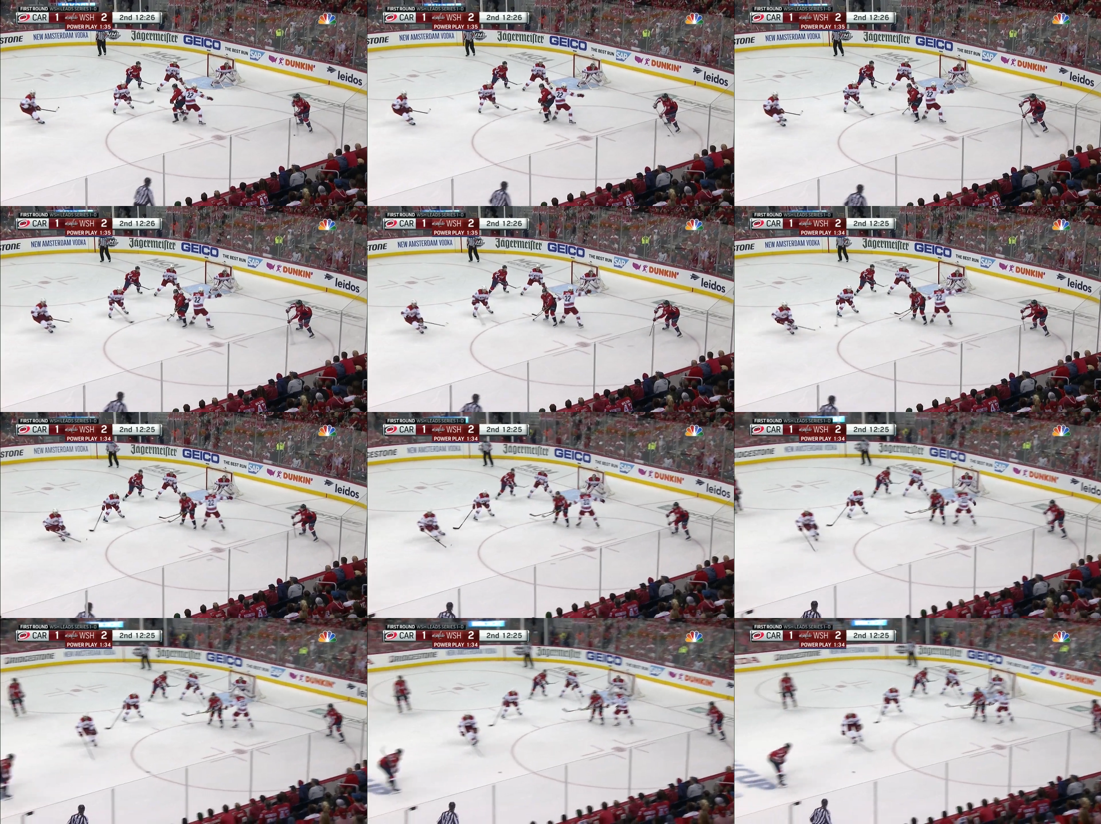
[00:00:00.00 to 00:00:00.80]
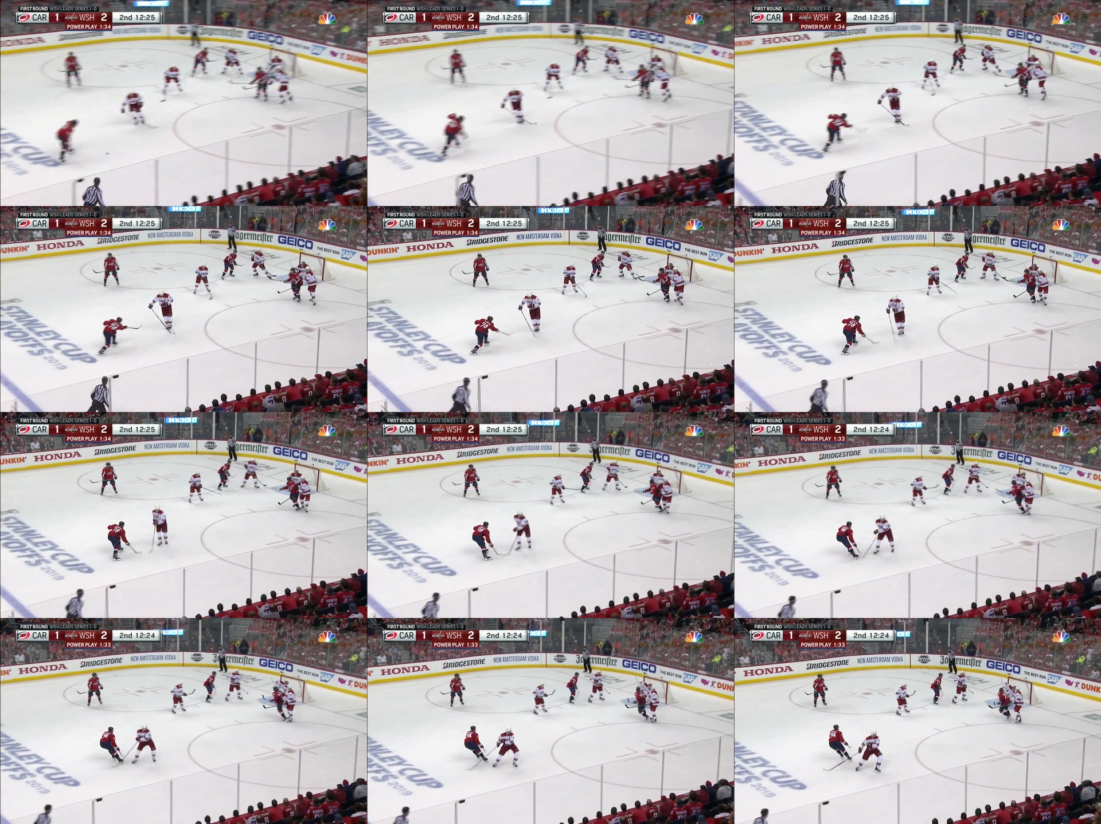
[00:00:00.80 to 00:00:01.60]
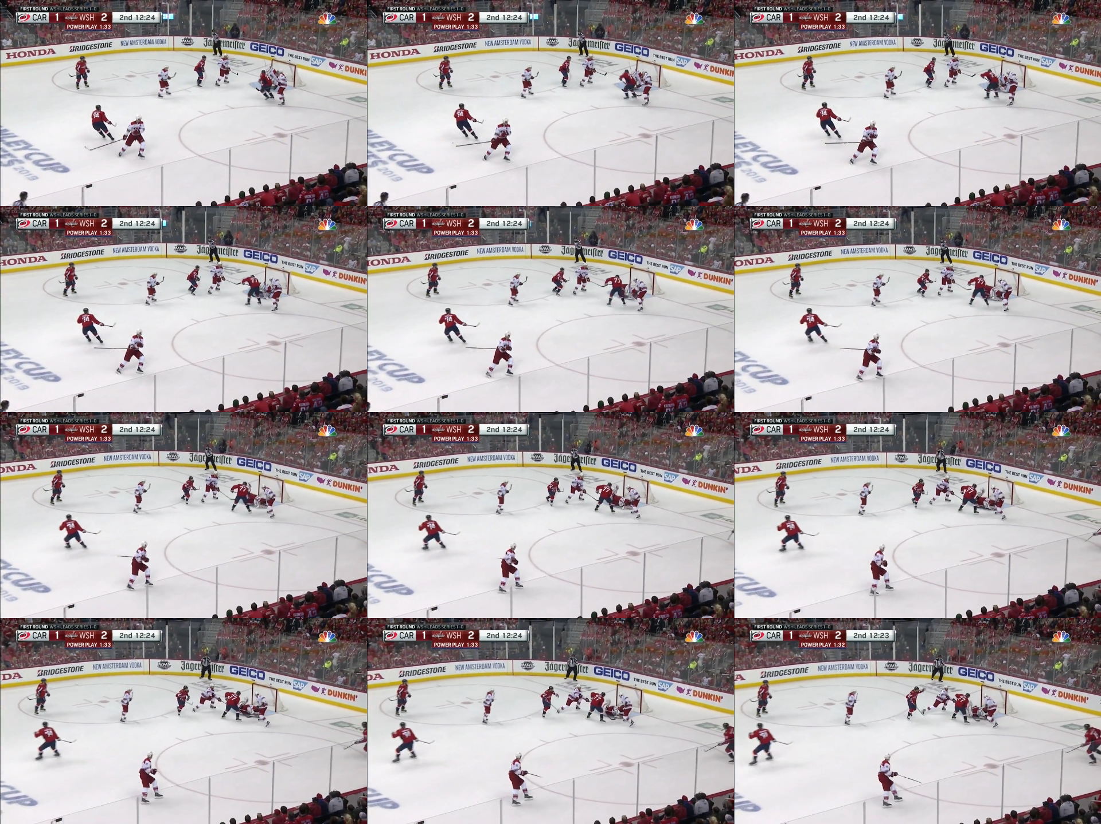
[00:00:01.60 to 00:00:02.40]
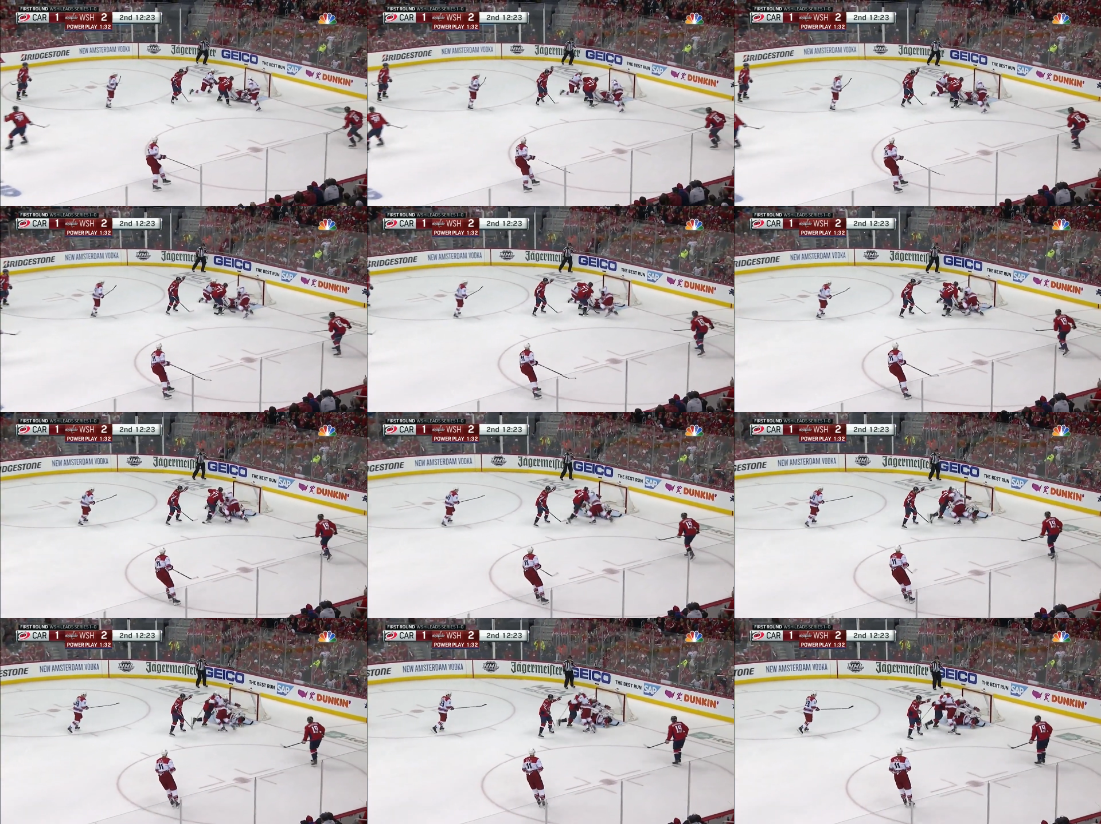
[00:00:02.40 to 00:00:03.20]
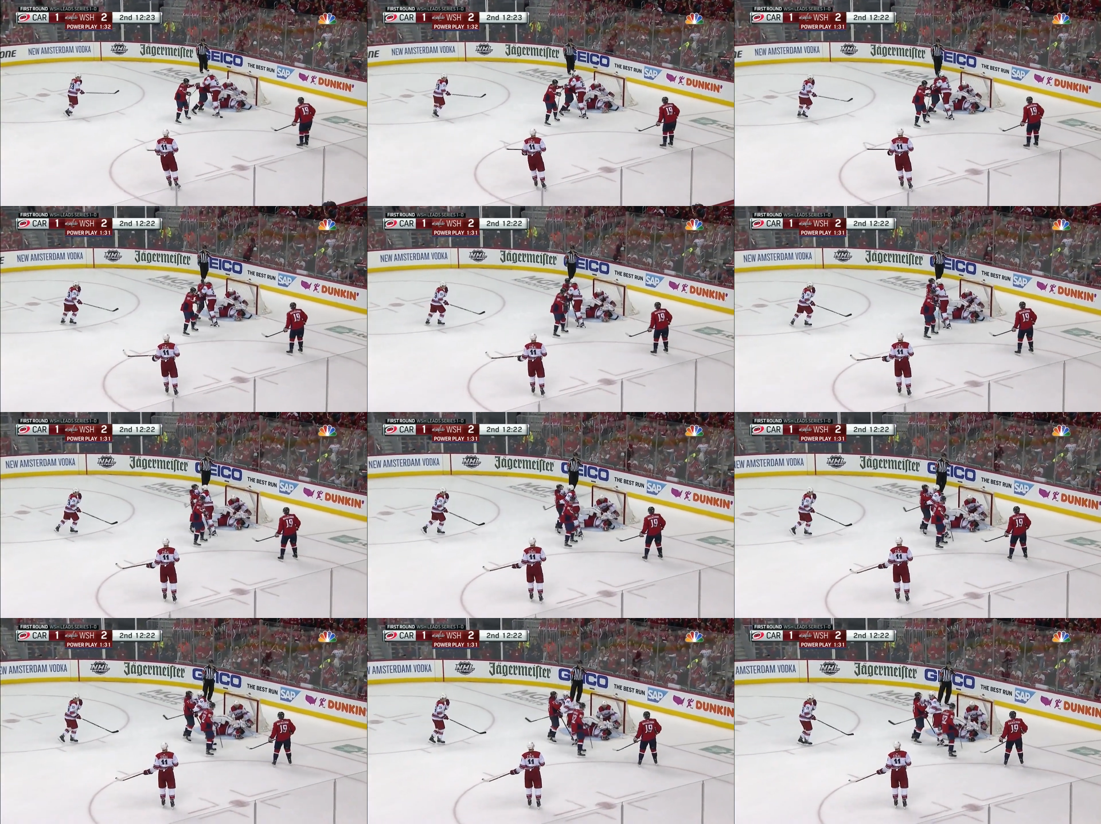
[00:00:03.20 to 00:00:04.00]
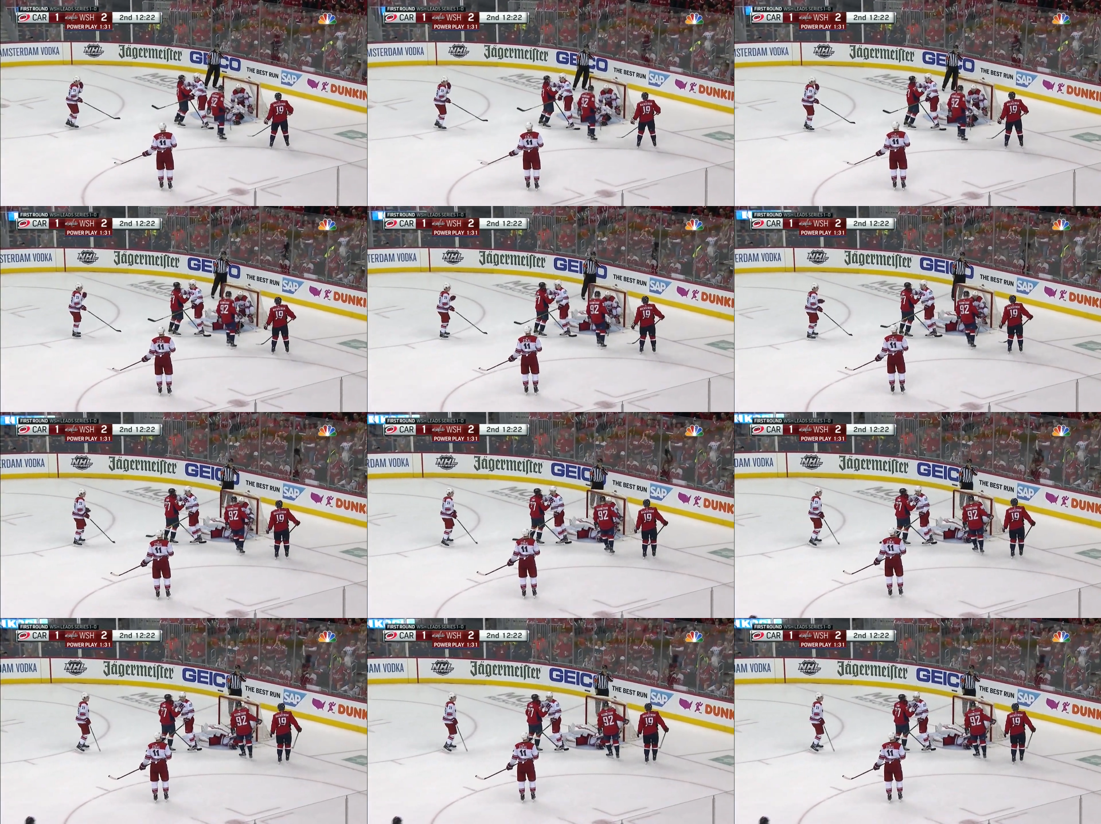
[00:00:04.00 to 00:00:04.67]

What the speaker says: (no speaker visible)